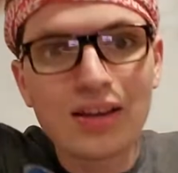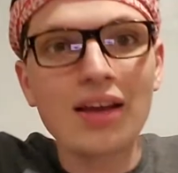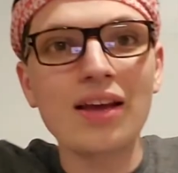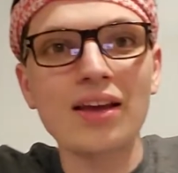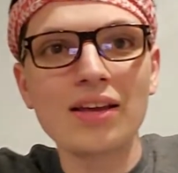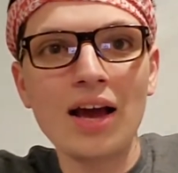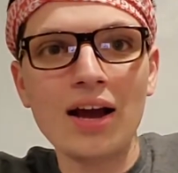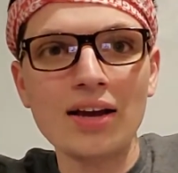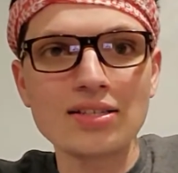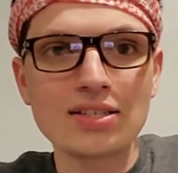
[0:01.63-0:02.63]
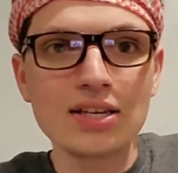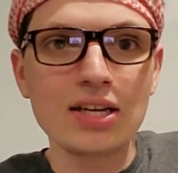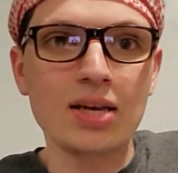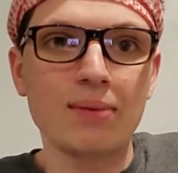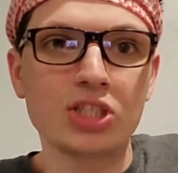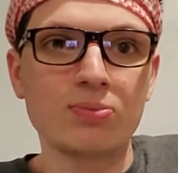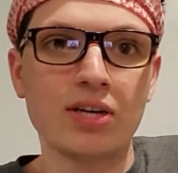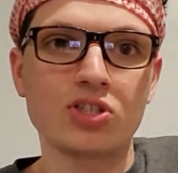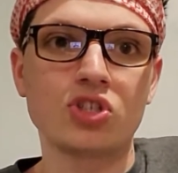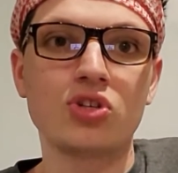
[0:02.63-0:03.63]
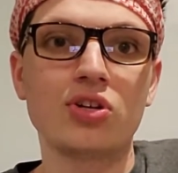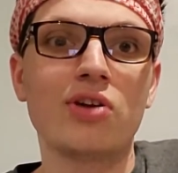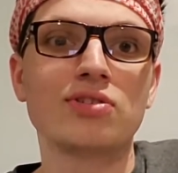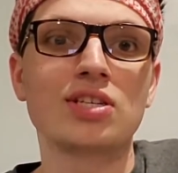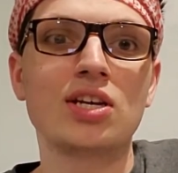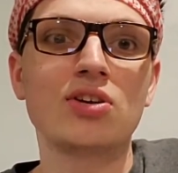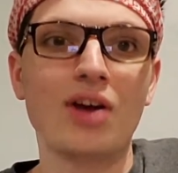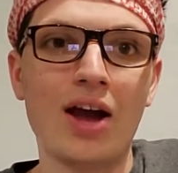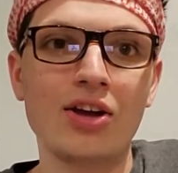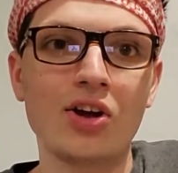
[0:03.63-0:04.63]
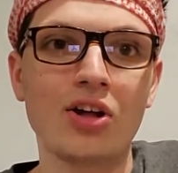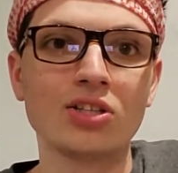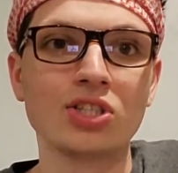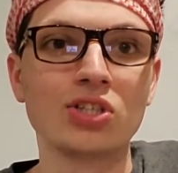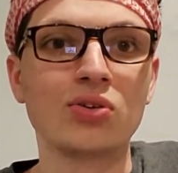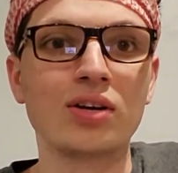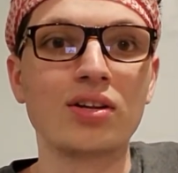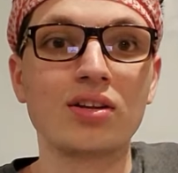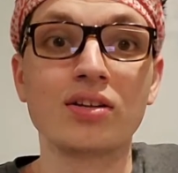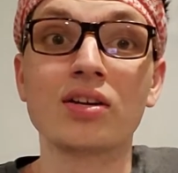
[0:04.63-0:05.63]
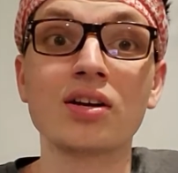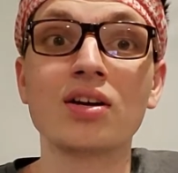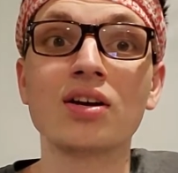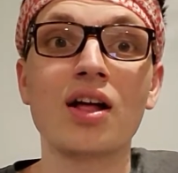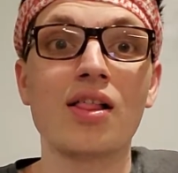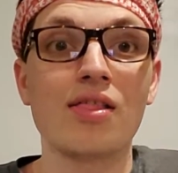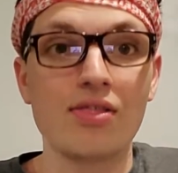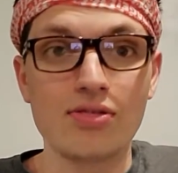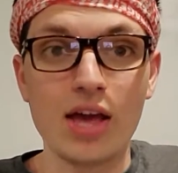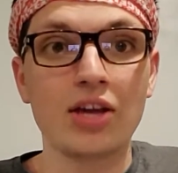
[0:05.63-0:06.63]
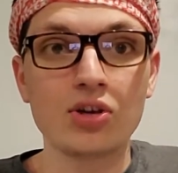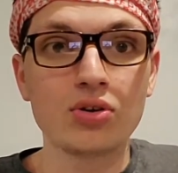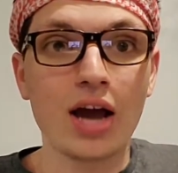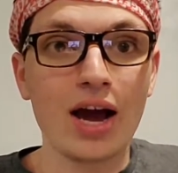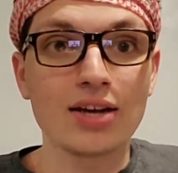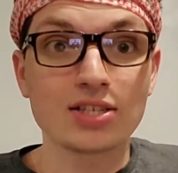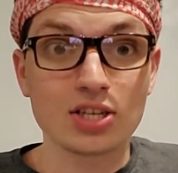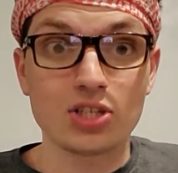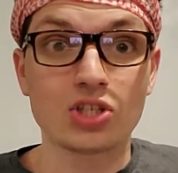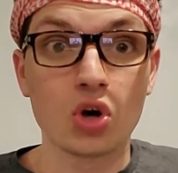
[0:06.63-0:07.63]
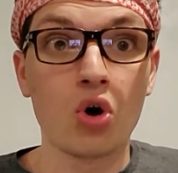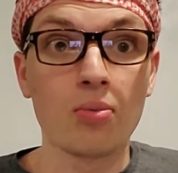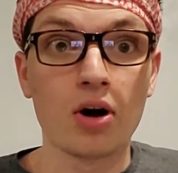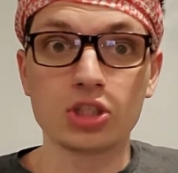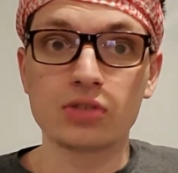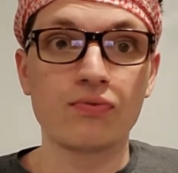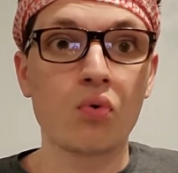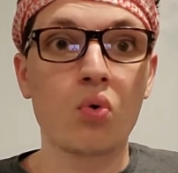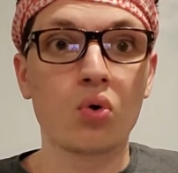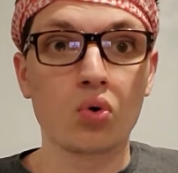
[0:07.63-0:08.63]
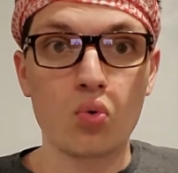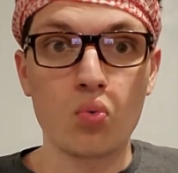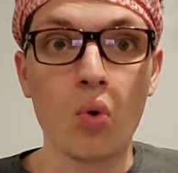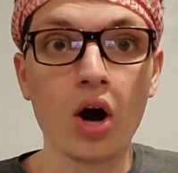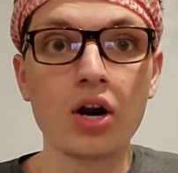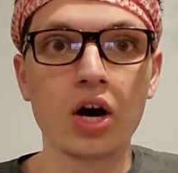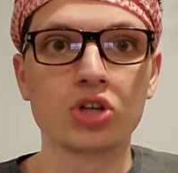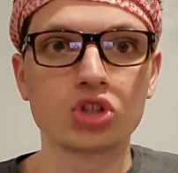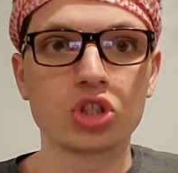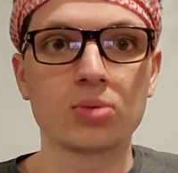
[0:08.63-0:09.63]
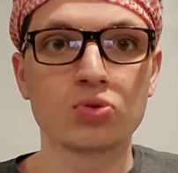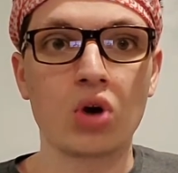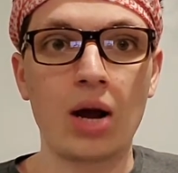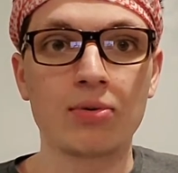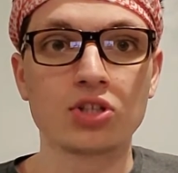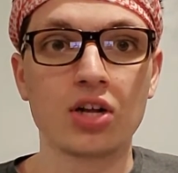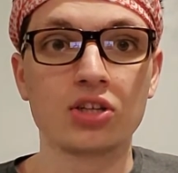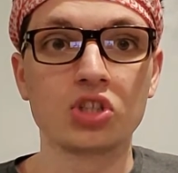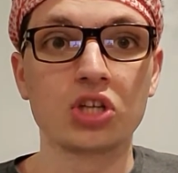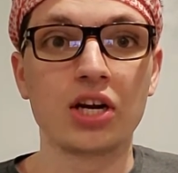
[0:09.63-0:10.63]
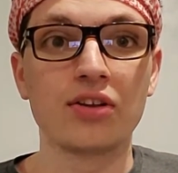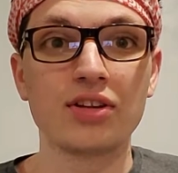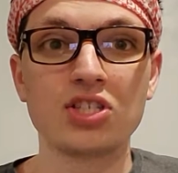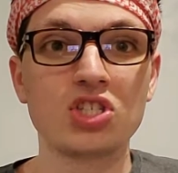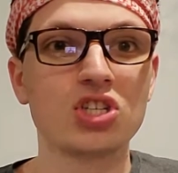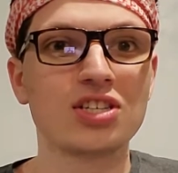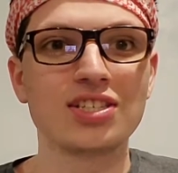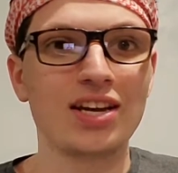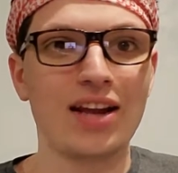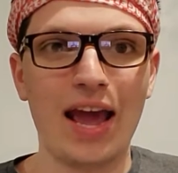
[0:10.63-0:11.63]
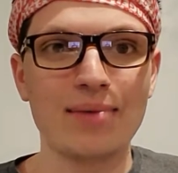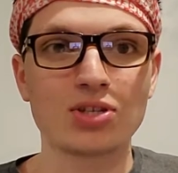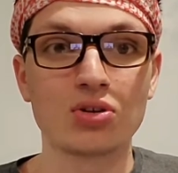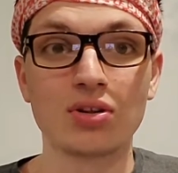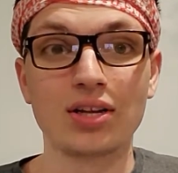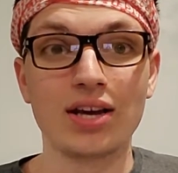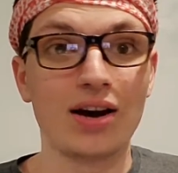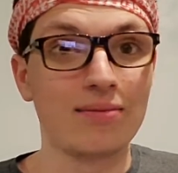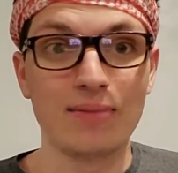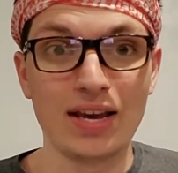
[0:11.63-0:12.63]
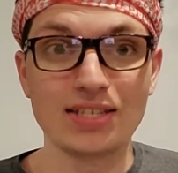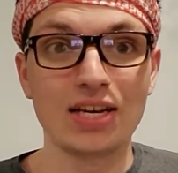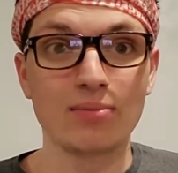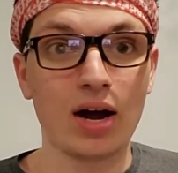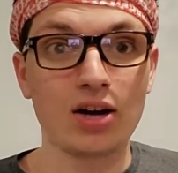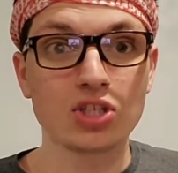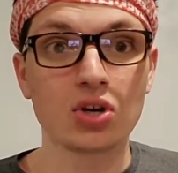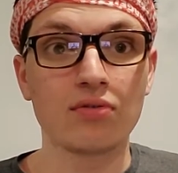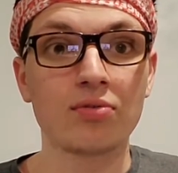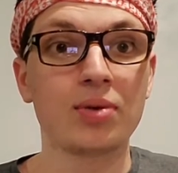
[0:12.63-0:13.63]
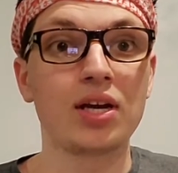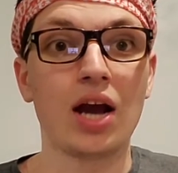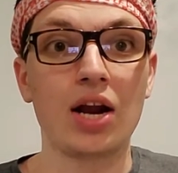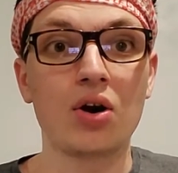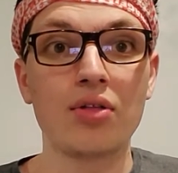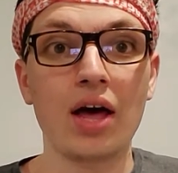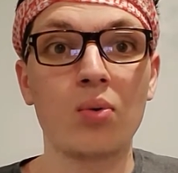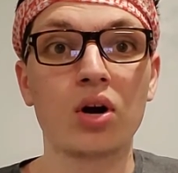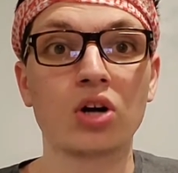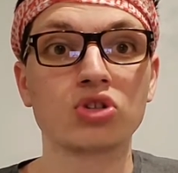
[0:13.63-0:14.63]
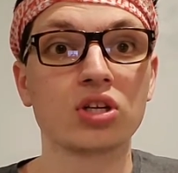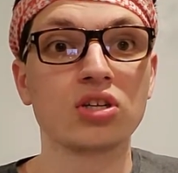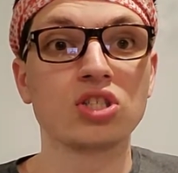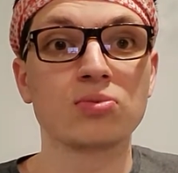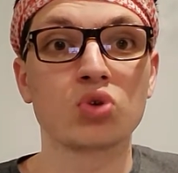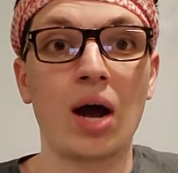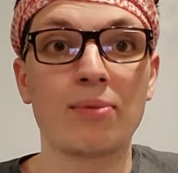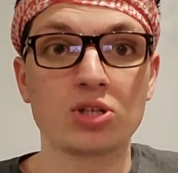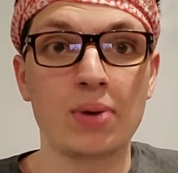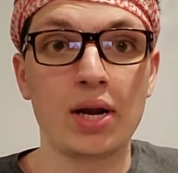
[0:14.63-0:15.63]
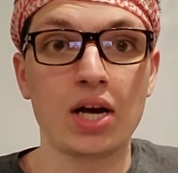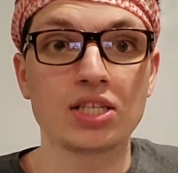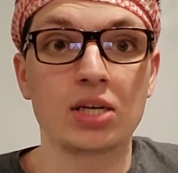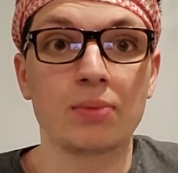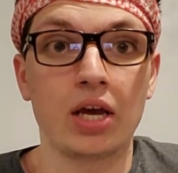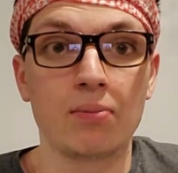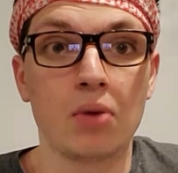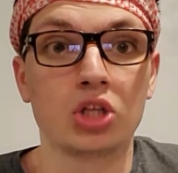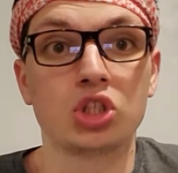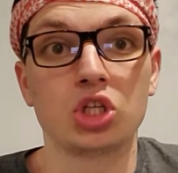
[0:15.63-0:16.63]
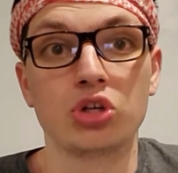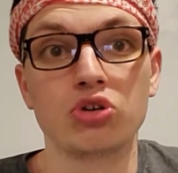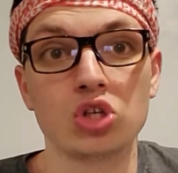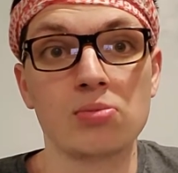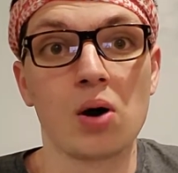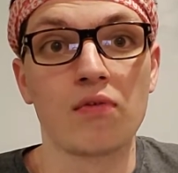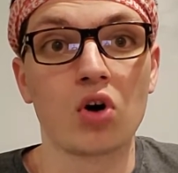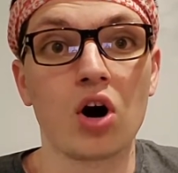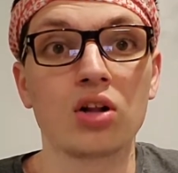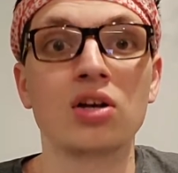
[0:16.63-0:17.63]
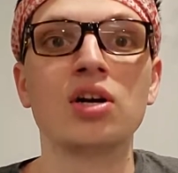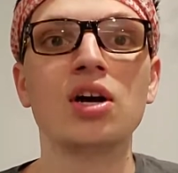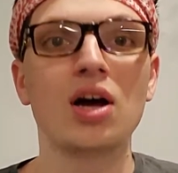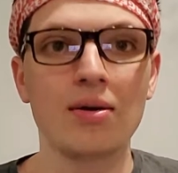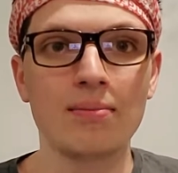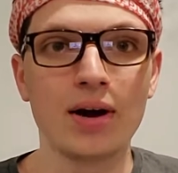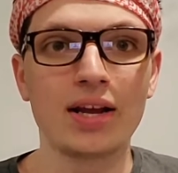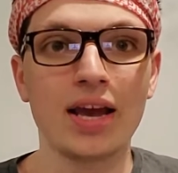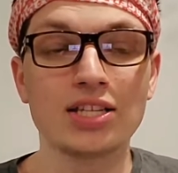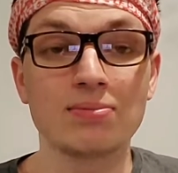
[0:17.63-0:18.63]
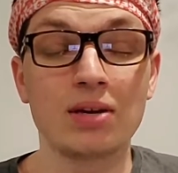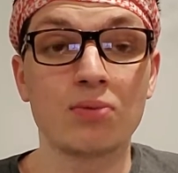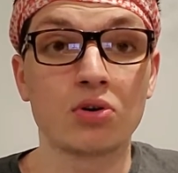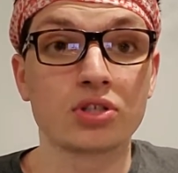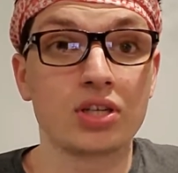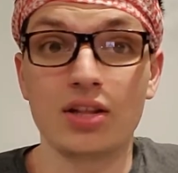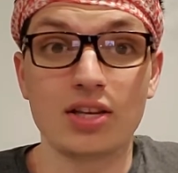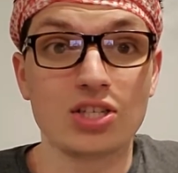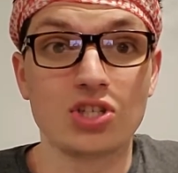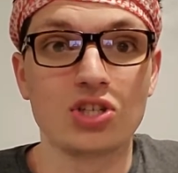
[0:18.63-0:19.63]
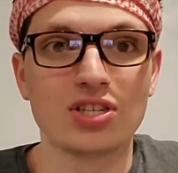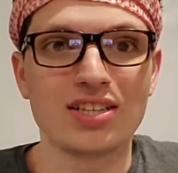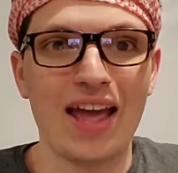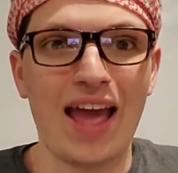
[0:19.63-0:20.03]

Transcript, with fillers: Hey guys, Dimension Master Studios here. How y'all doing? Thank you guys so much for 100 subscribers on this channel. This is just an absolutely amazing milestone for me. I know that 100 subscribers may not seem like much in YouTube overall, but against me personally, this is just